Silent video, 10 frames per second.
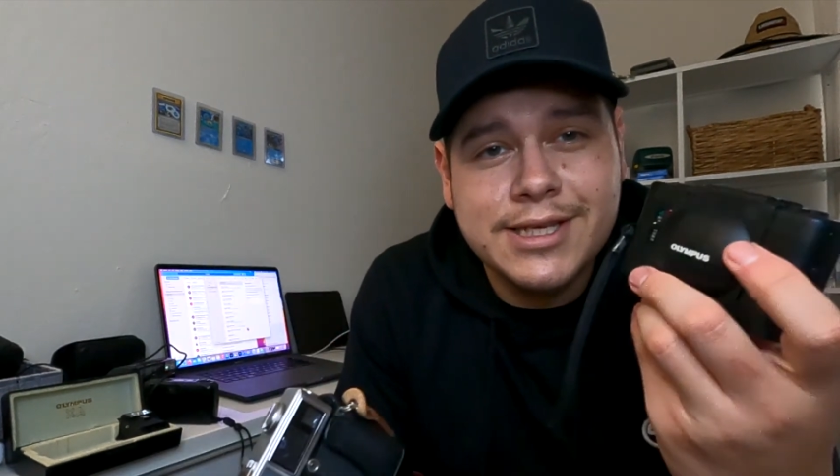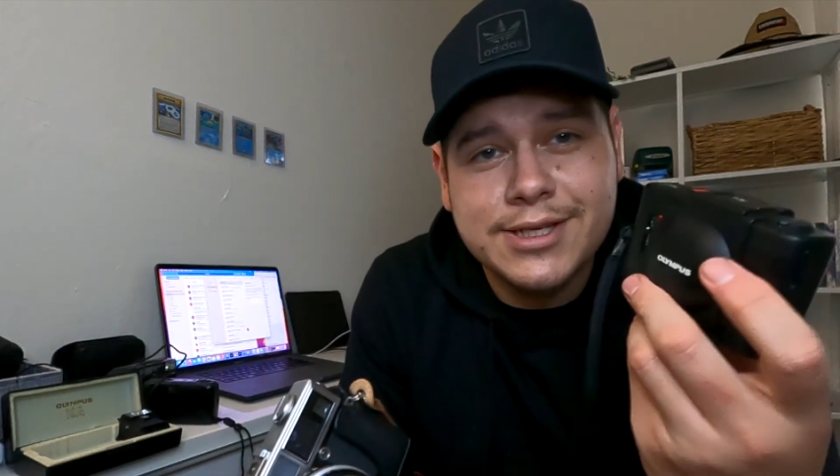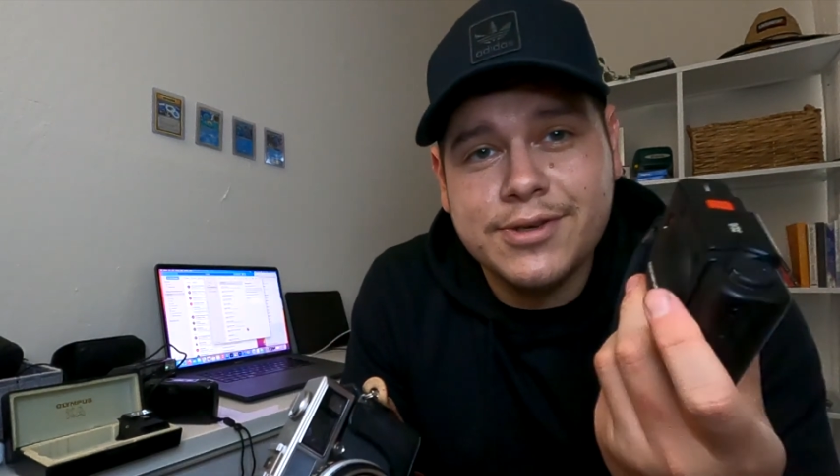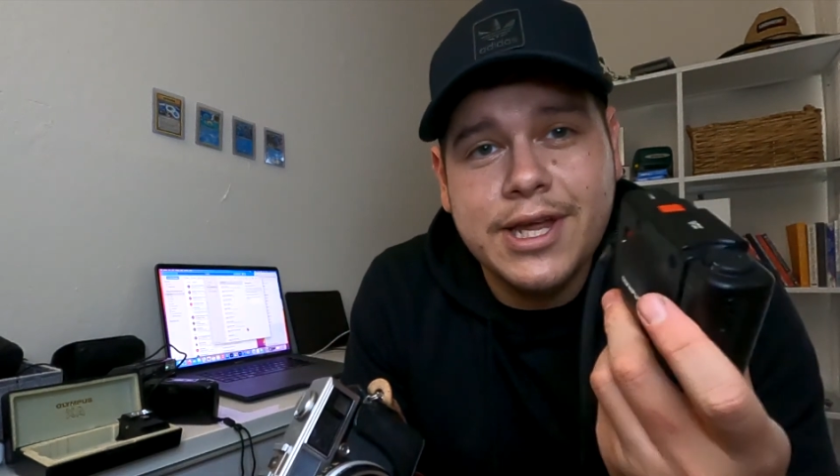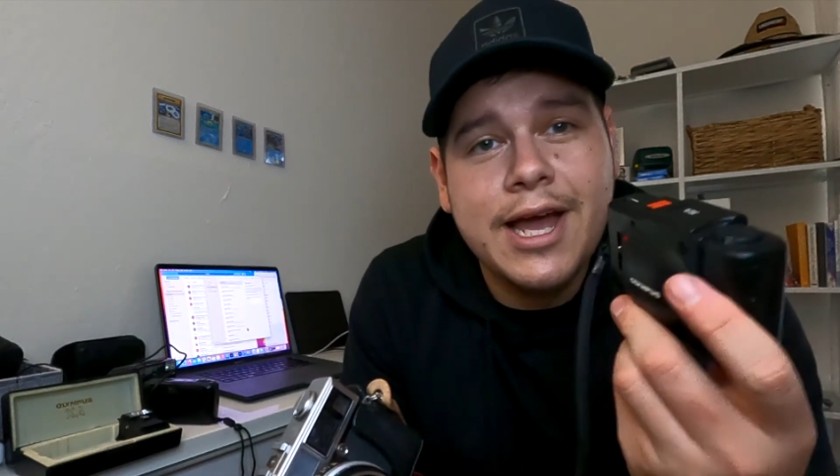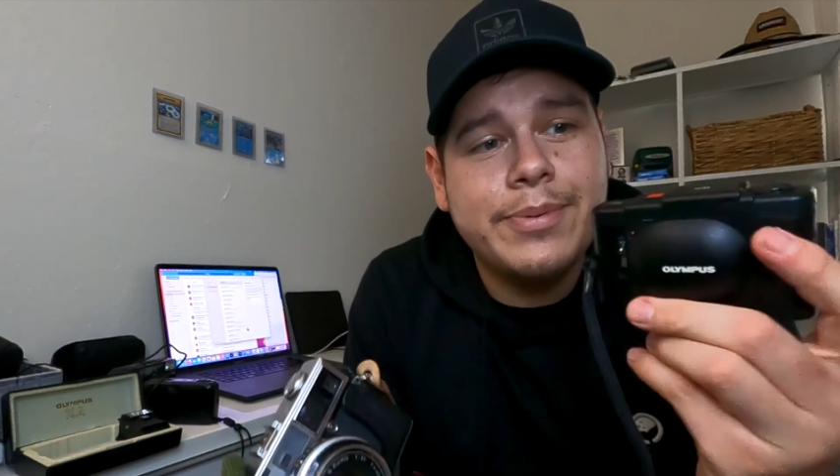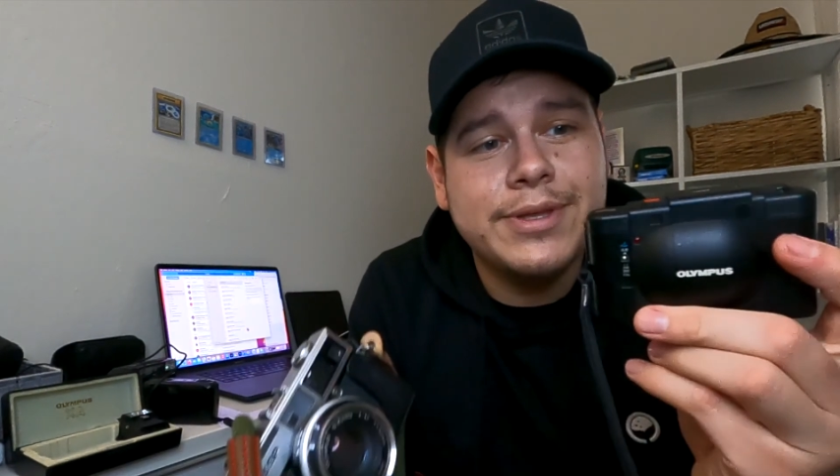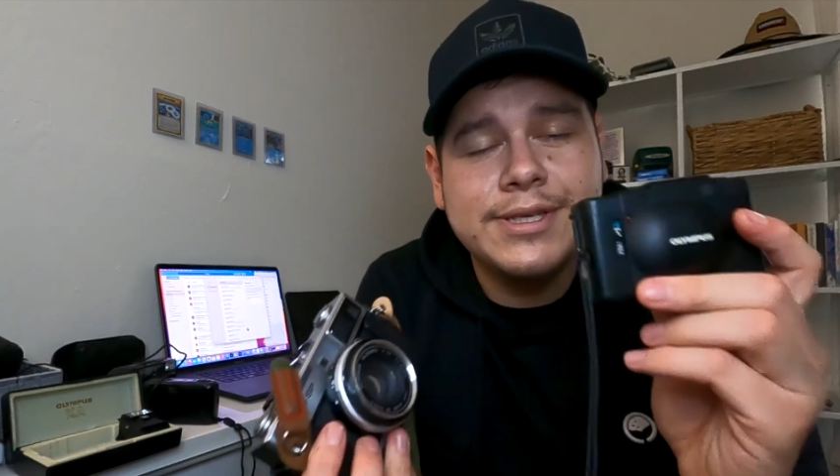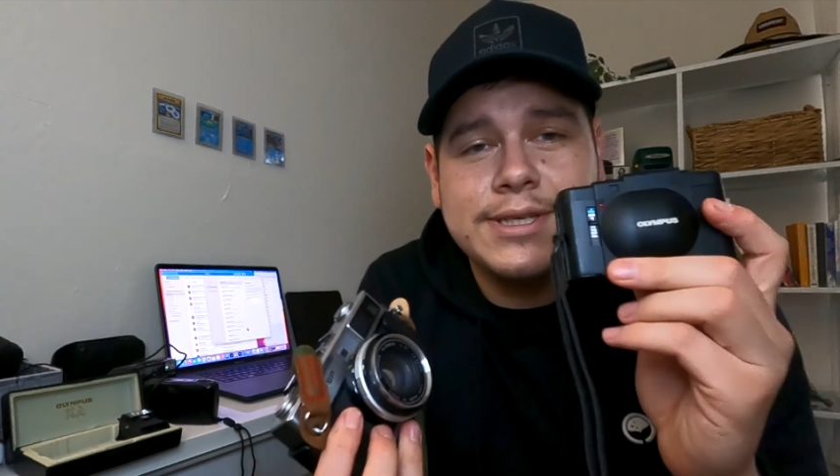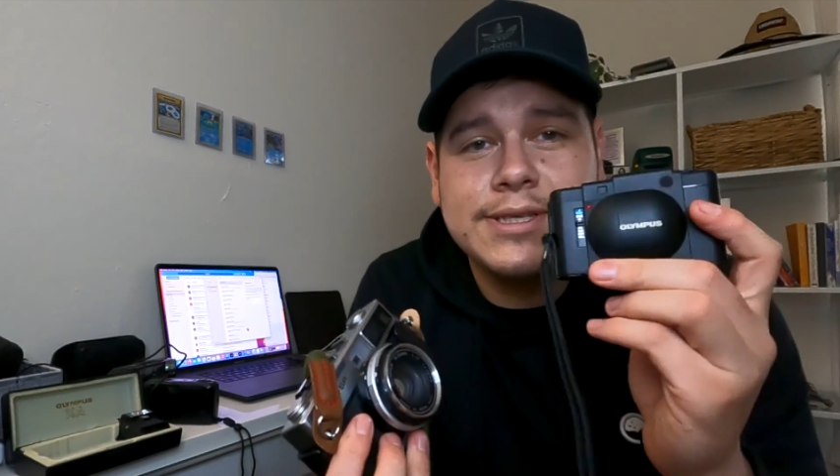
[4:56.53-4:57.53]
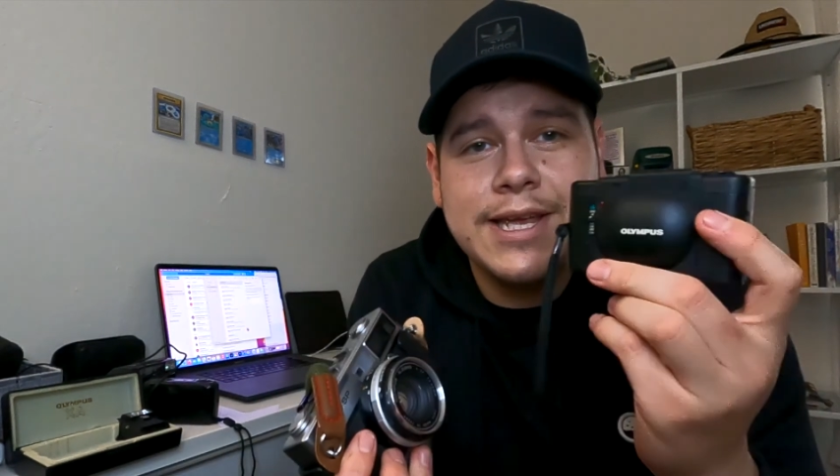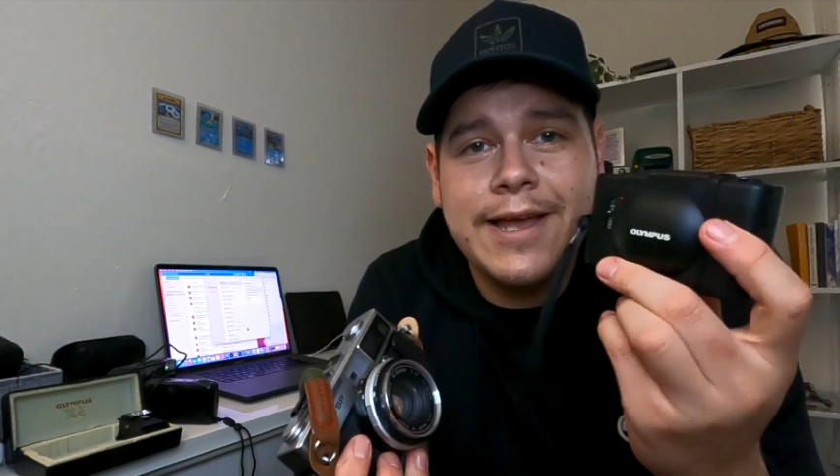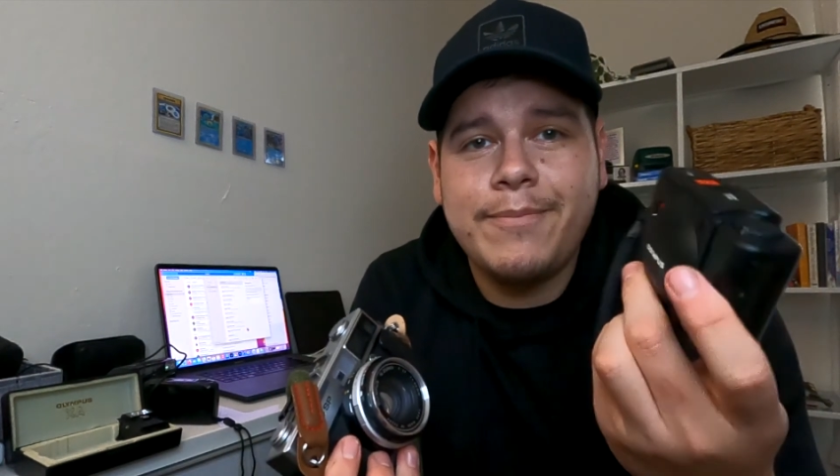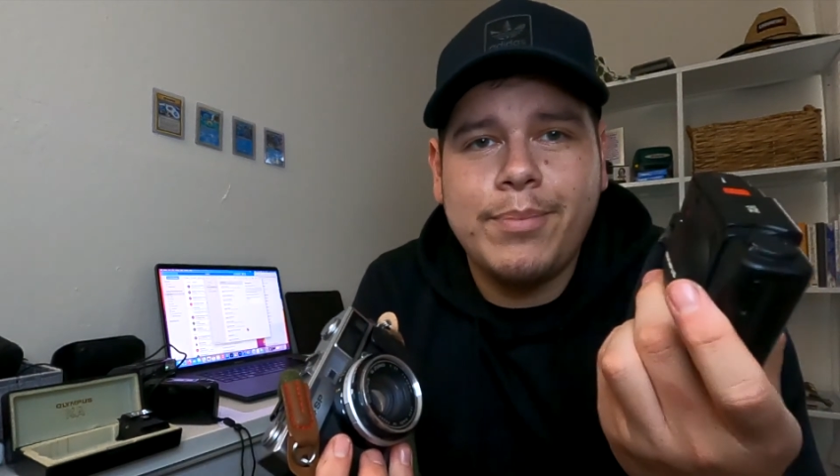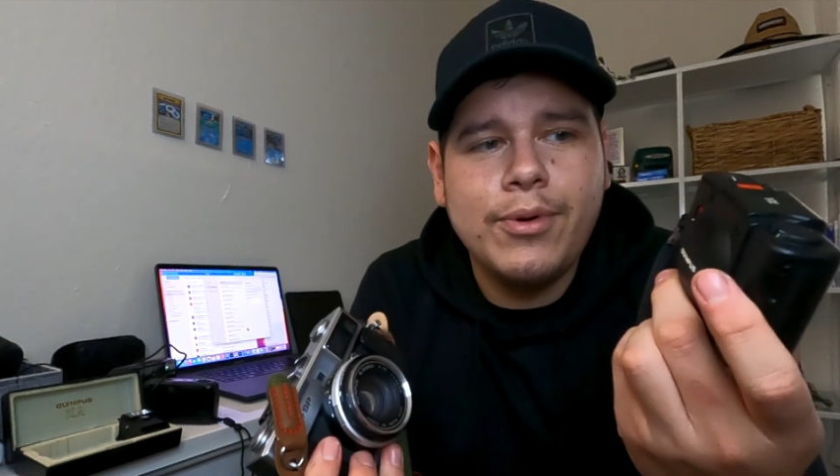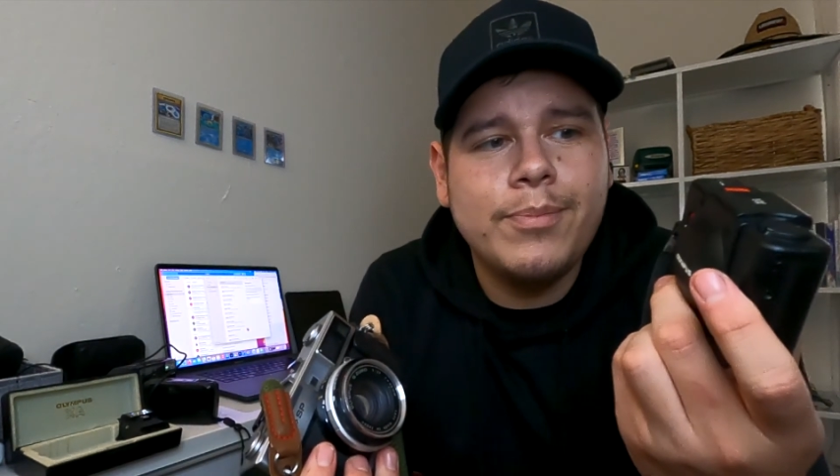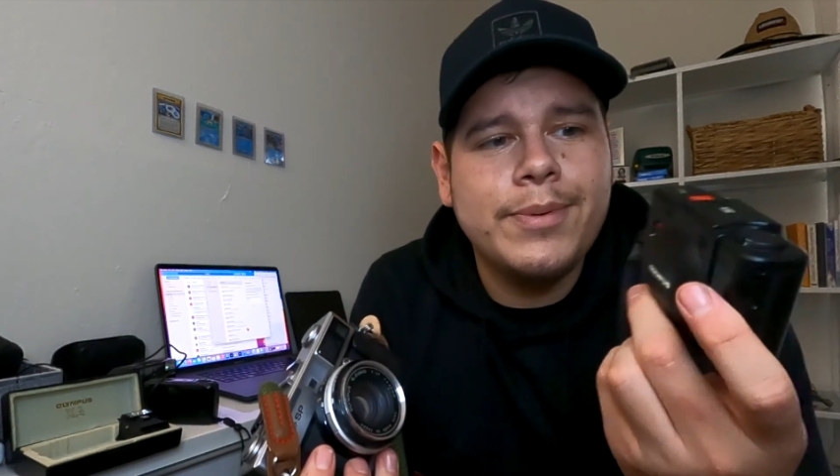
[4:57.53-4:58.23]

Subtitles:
that till now, but this doesn't have bulb.